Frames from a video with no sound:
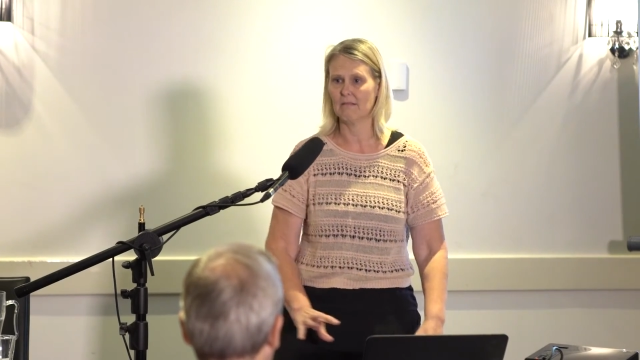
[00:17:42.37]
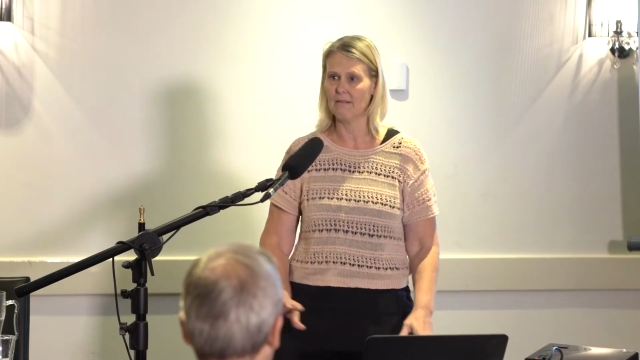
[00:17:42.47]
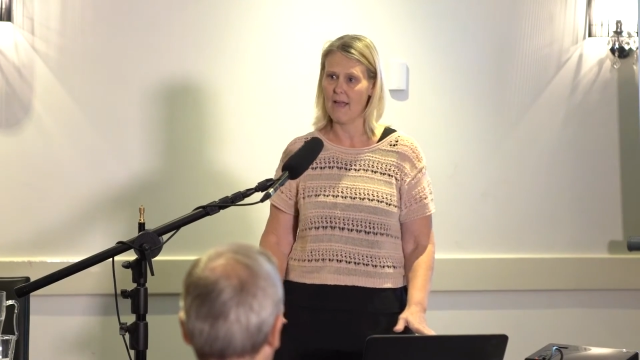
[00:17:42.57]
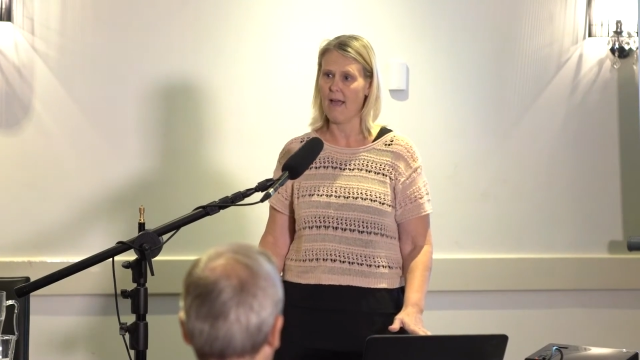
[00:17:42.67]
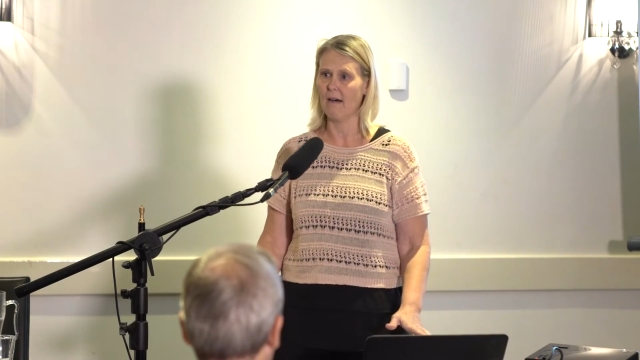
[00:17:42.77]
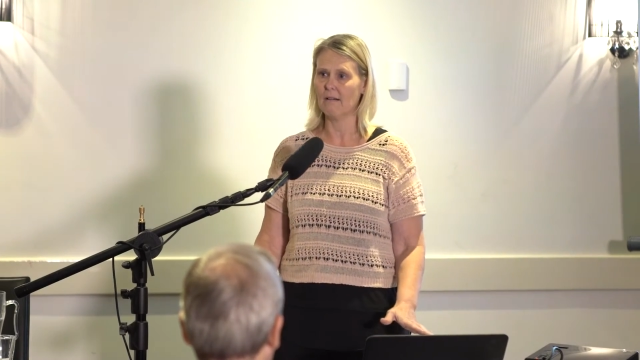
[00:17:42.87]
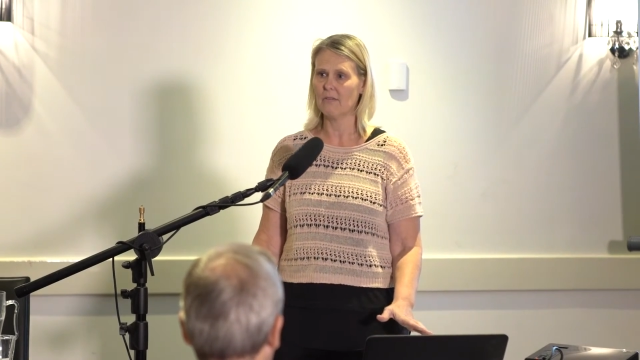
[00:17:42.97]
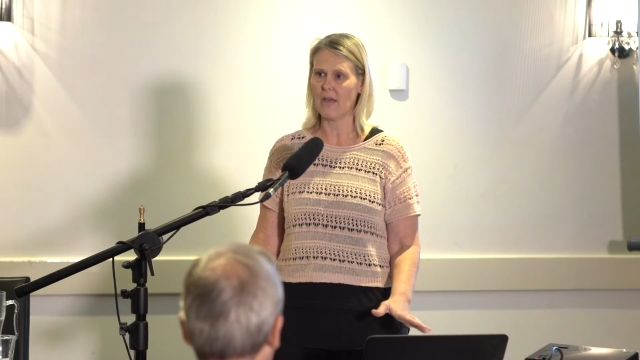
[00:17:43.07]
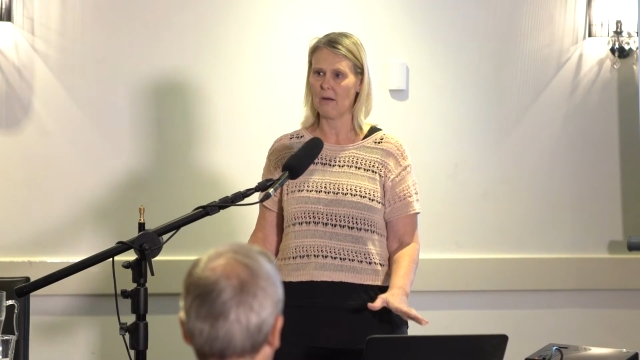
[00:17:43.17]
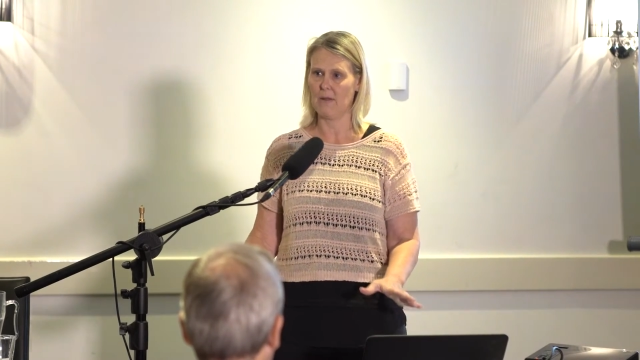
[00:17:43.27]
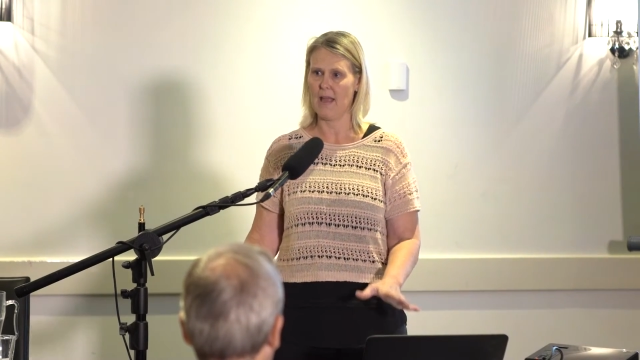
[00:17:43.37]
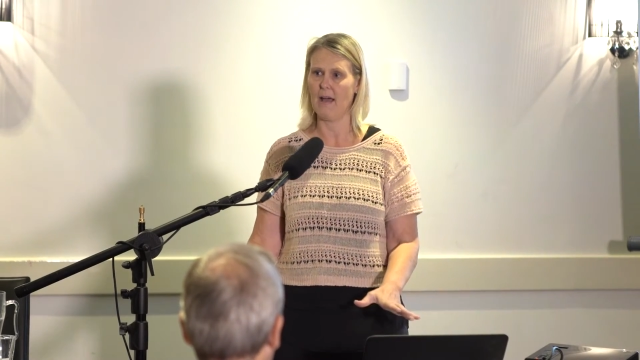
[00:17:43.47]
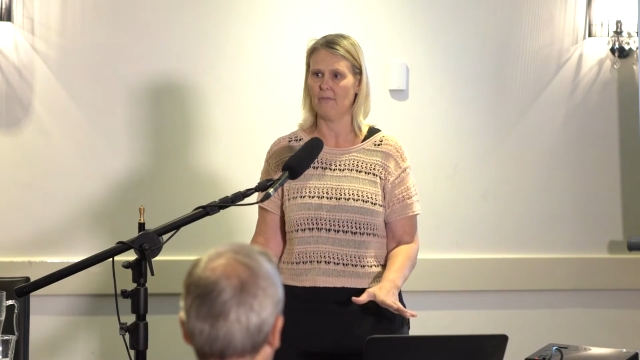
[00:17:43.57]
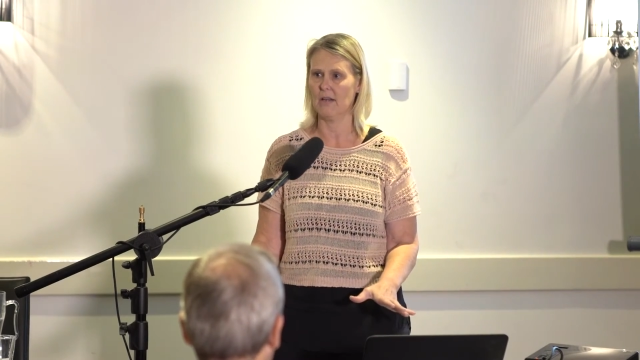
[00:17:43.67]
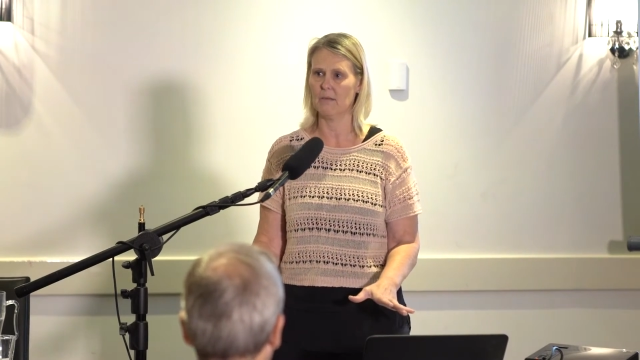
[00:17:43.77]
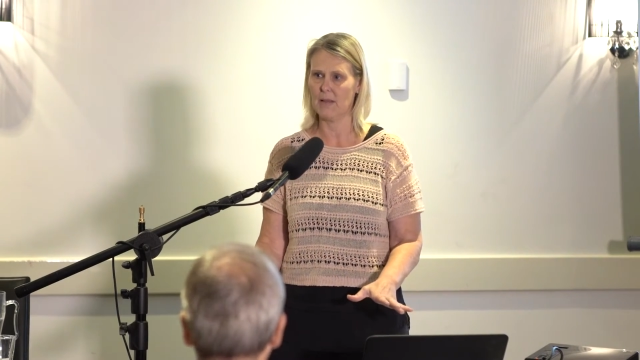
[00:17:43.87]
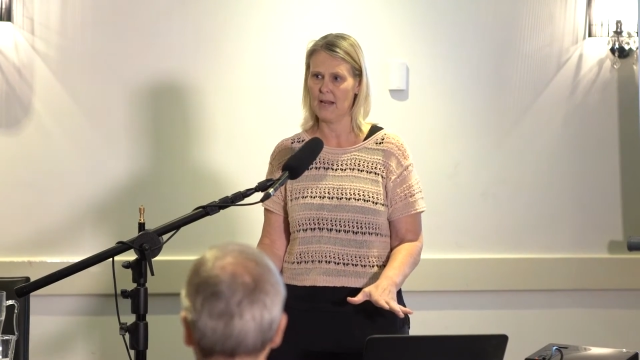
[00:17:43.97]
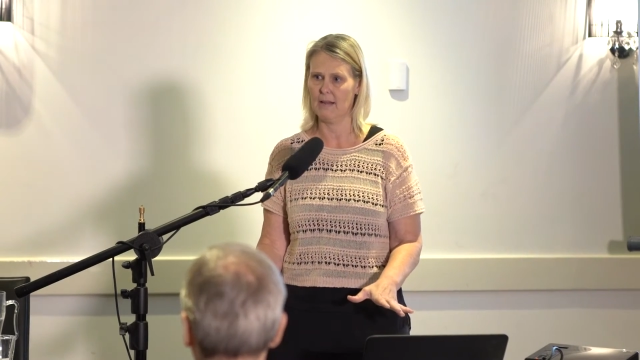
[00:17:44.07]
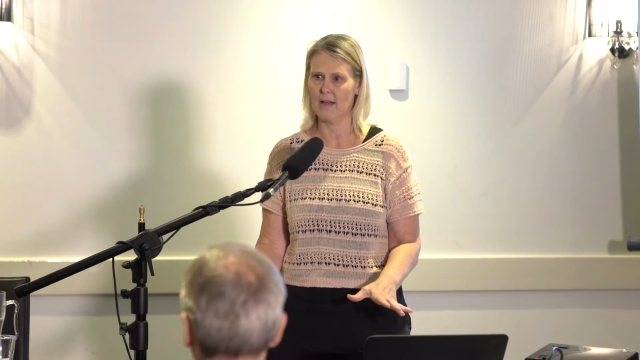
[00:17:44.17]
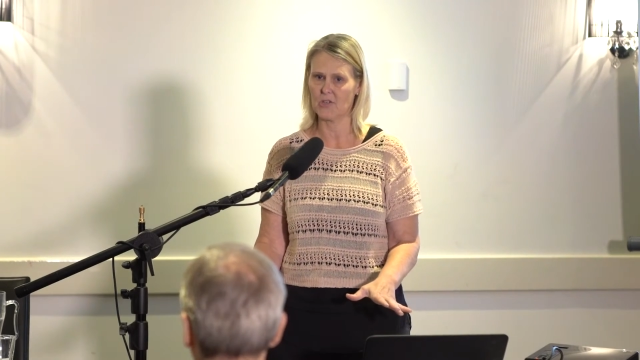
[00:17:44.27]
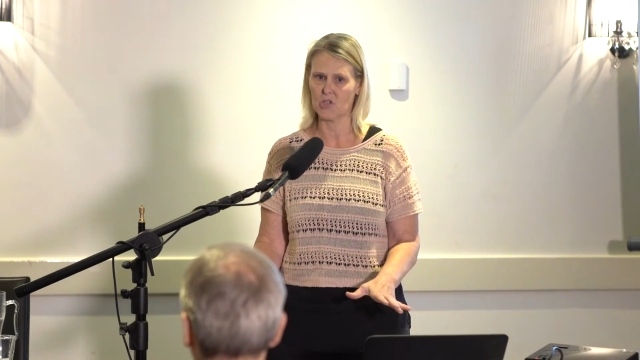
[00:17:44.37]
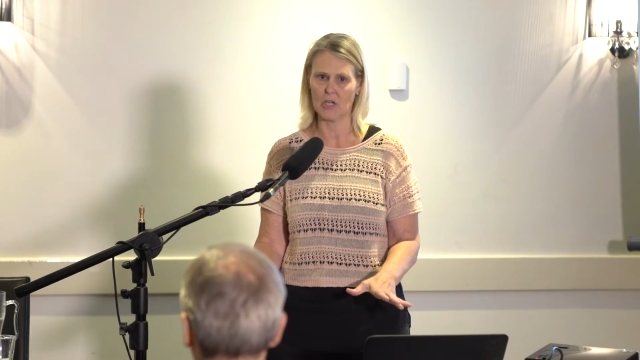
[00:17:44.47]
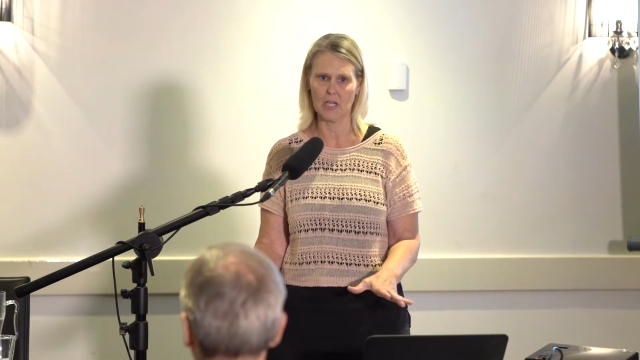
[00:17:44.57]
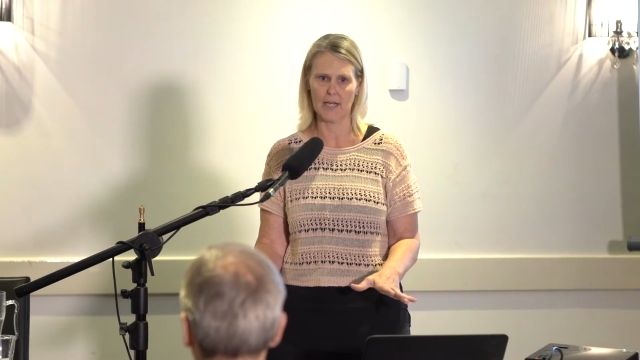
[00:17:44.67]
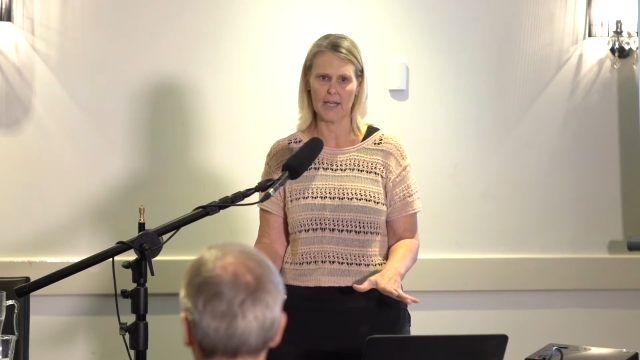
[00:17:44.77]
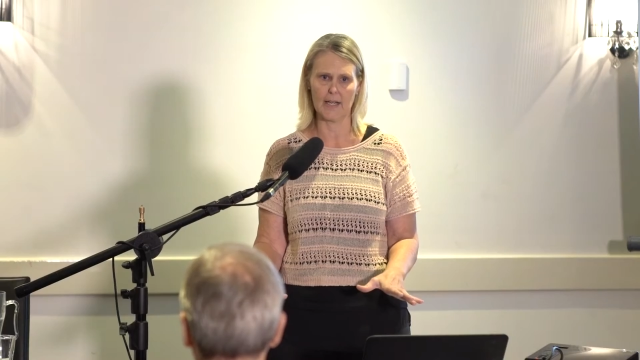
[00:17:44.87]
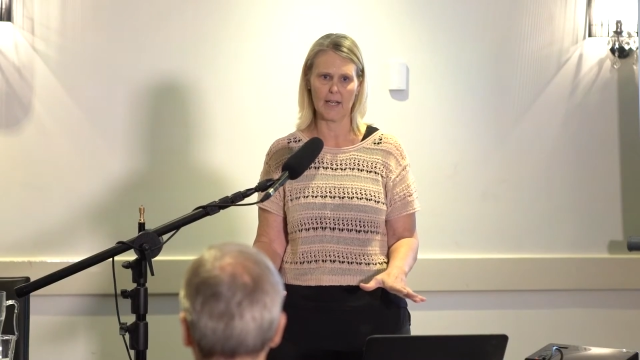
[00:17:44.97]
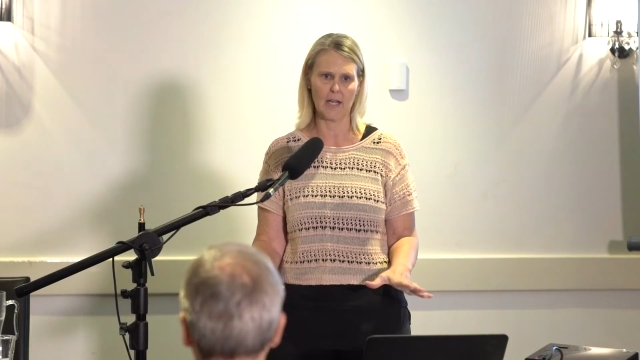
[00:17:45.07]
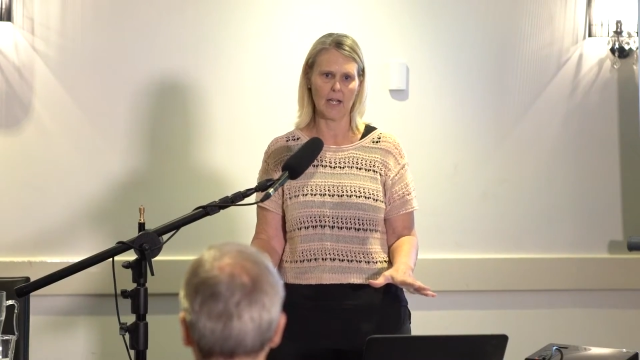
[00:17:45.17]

now that we have in a paediatric clinic.